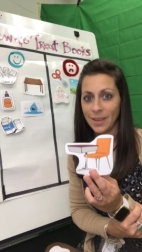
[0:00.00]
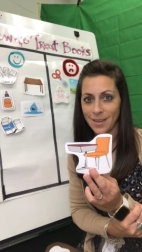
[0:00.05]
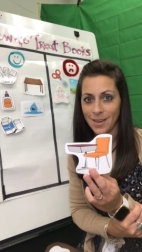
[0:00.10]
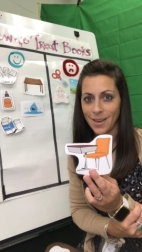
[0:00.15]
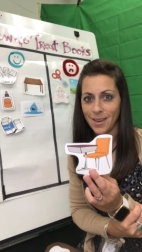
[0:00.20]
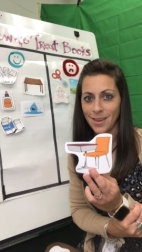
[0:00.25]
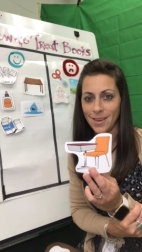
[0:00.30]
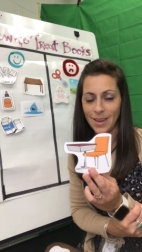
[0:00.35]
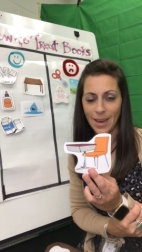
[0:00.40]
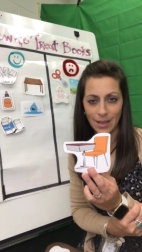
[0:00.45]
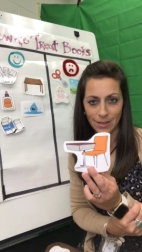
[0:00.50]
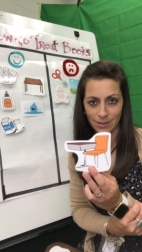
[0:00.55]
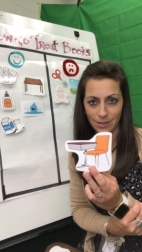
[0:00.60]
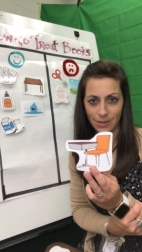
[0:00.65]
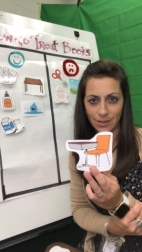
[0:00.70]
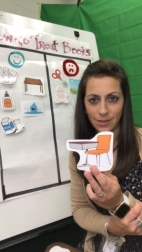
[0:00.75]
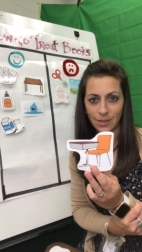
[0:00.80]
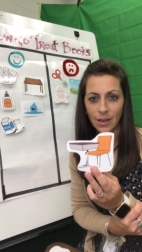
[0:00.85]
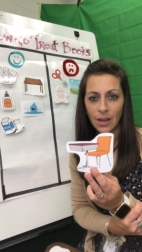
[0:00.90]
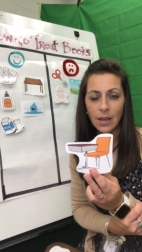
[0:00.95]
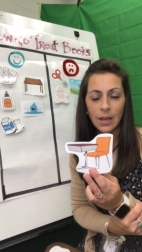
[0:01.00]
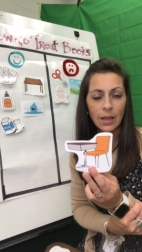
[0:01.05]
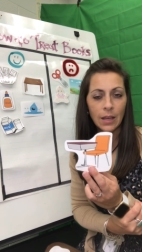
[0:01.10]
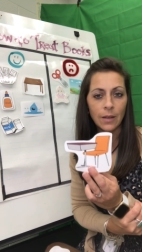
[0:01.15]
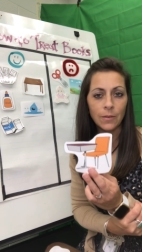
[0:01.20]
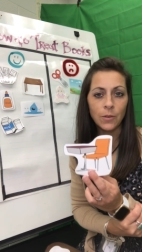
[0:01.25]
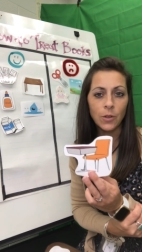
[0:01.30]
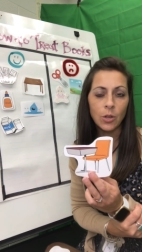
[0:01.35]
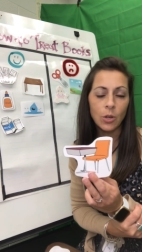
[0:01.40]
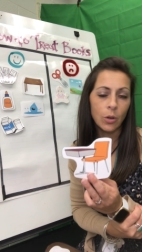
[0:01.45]
Yes.
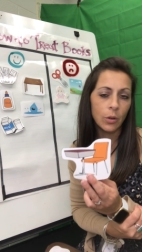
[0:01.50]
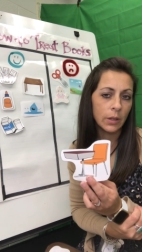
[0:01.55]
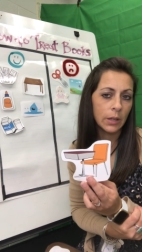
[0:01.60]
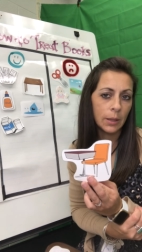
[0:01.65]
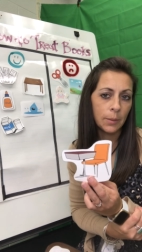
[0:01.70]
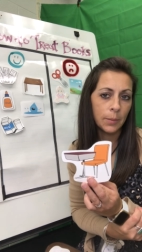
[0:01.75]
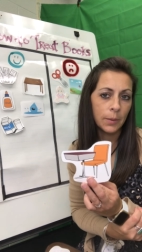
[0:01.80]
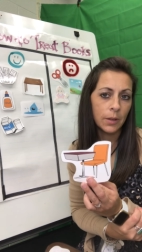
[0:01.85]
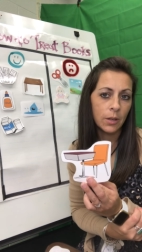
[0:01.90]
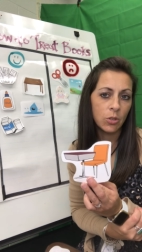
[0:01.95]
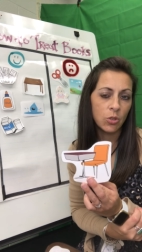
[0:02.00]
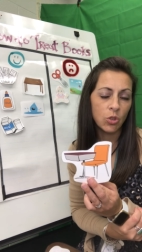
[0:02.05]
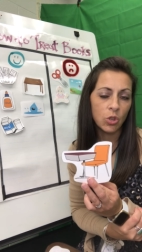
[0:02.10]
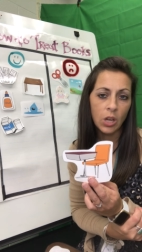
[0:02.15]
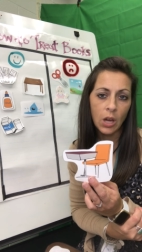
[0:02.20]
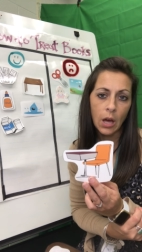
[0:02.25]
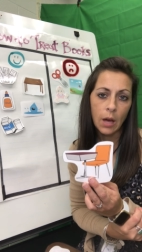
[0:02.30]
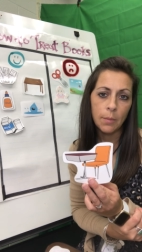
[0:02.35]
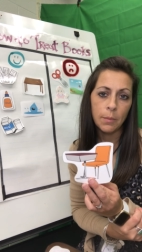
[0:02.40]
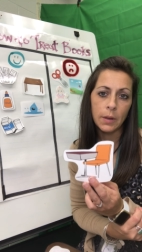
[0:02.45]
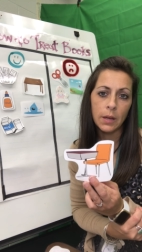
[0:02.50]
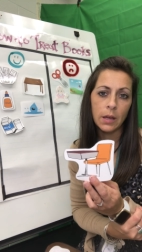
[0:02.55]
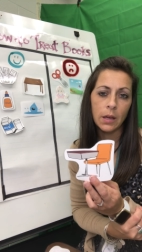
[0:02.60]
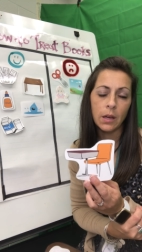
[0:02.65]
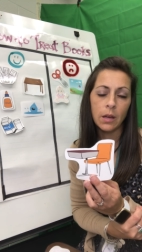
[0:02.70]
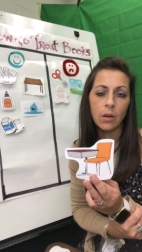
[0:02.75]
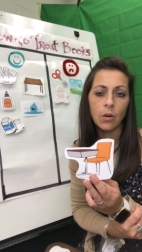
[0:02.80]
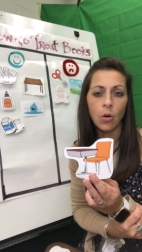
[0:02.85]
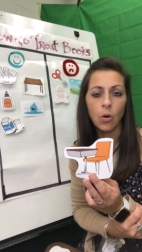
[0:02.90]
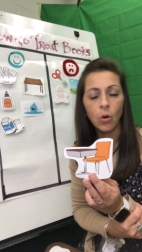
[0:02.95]
If you don't keep it in your
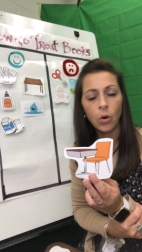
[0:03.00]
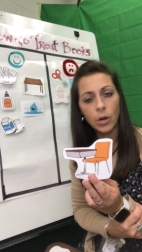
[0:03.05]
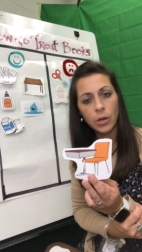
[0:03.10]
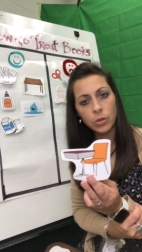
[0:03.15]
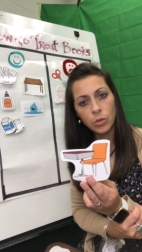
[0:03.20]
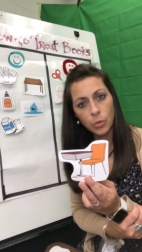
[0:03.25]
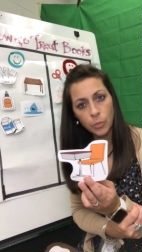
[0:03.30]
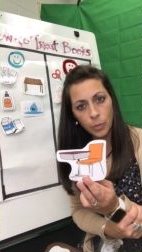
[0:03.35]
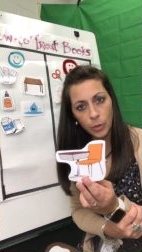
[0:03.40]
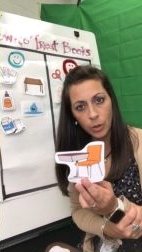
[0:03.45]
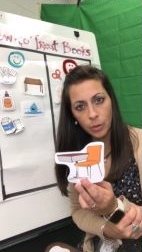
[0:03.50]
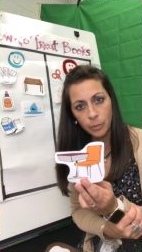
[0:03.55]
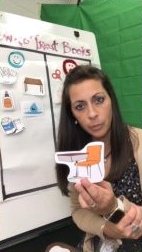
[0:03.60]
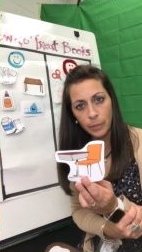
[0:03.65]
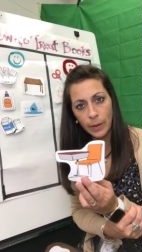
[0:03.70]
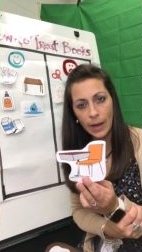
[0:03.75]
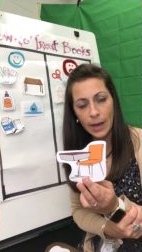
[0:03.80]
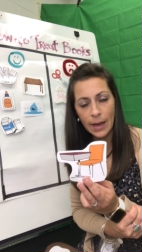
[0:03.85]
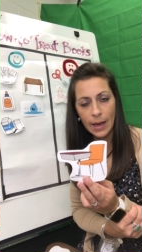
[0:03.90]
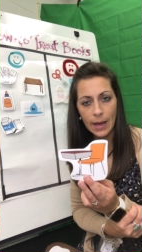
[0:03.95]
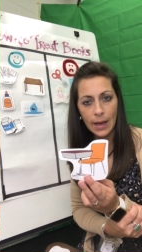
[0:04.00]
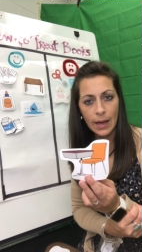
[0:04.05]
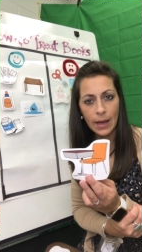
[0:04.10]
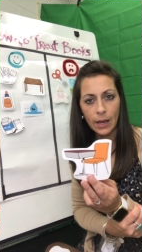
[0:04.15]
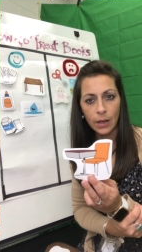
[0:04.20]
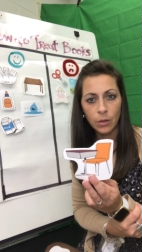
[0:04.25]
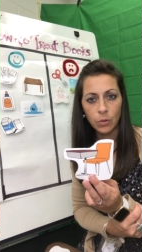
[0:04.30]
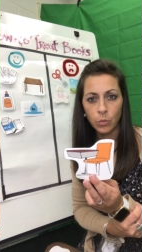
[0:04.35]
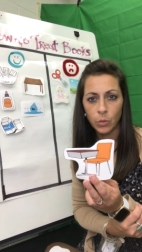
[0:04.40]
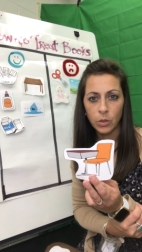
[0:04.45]
cubby or in your book
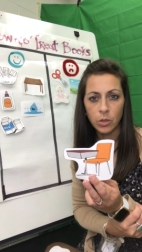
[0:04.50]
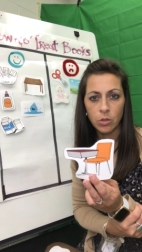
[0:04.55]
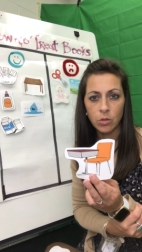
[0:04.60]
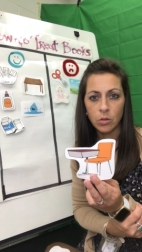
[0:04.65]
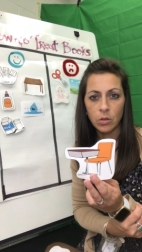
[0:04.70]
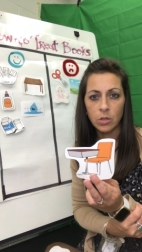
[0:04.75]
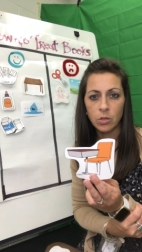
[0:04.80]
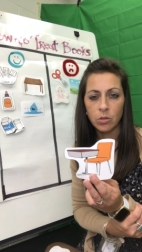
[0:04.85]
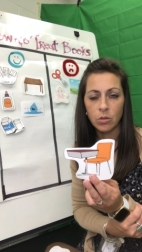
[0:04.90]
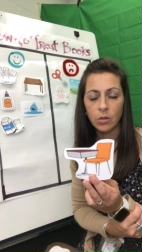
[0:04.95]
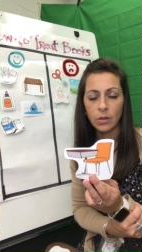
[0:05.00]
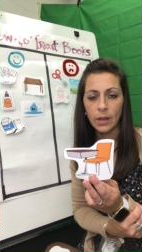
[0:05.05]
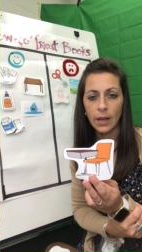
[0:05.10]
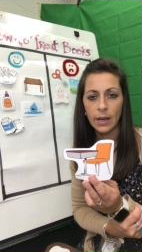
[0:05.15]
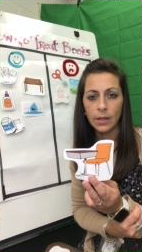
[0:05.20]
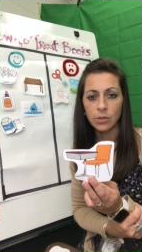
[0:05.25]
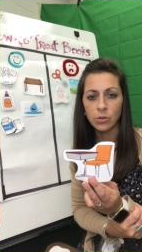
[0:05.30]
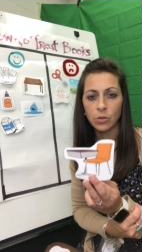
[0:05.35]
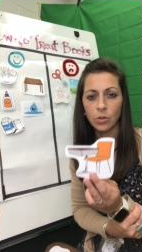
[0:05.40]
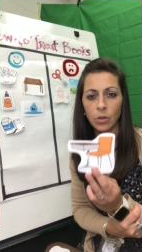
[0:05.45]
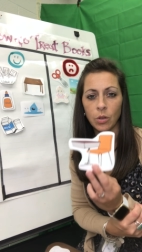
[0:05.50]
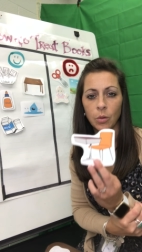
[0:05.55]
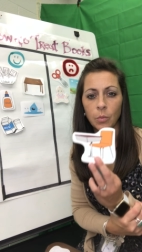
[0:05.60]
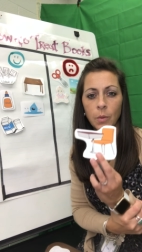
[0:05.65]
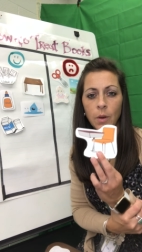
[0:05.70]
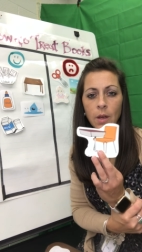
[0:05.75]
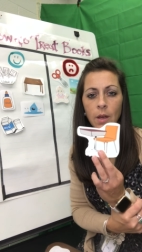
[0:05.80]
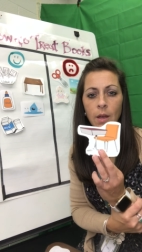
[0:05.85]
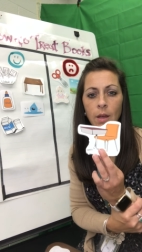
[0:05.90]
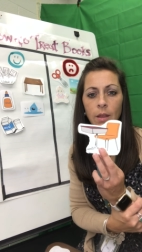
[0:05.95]
bag when you're in your
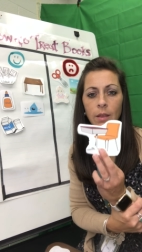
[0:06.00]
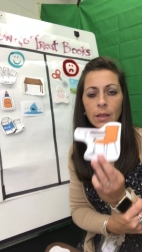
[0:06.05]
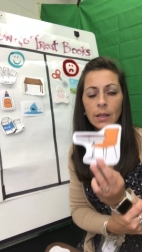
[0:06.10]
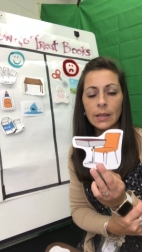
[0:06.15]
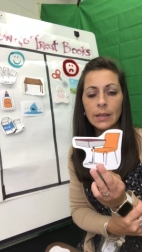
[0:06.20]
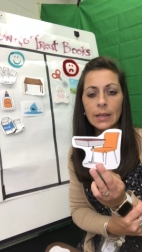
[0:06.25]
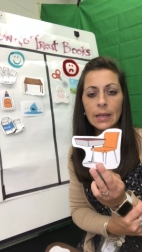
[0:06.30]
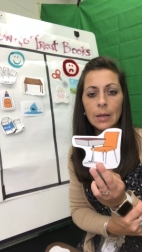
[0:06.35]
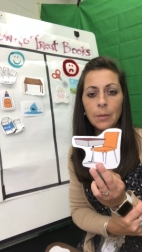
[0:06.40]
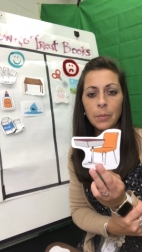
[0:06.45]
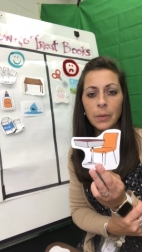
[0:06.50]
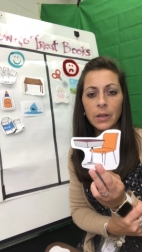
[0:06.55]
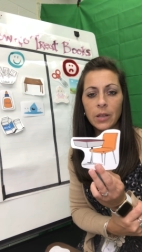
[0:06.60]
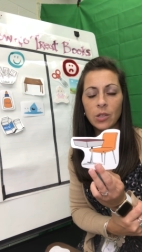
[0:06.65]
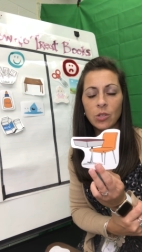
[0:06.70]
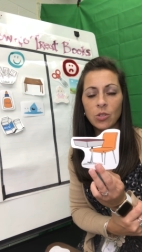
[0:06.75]
classroom, then keep it in